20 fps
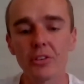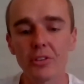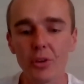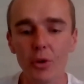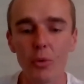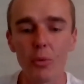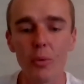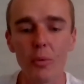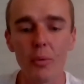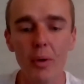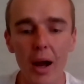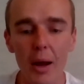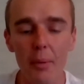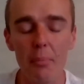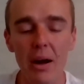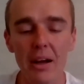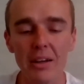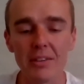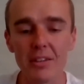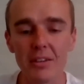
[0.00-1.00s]
So I
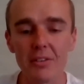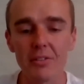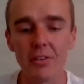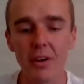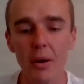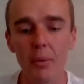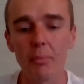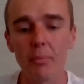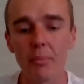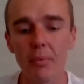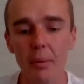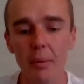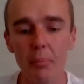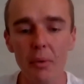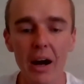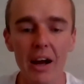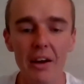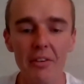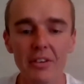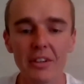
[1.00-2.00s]
myself, I'm
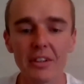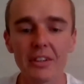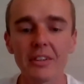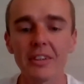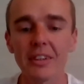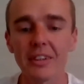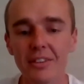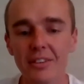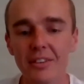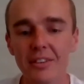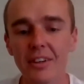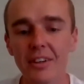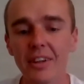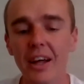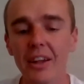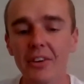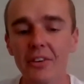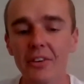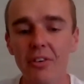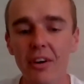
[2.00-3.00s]
Ivan, and
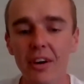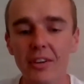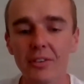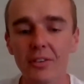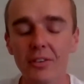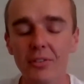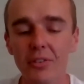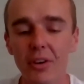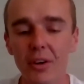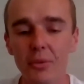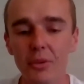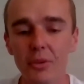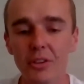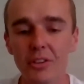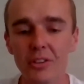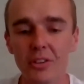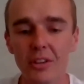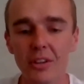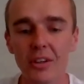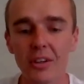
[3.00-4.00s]
another founder
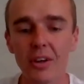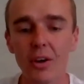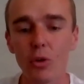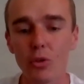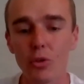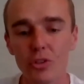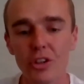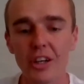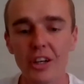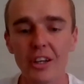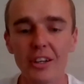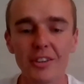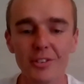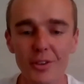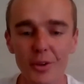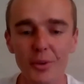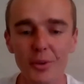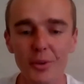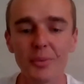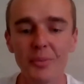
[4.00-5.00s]
is Andre.
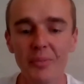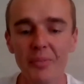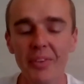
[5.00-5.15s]
So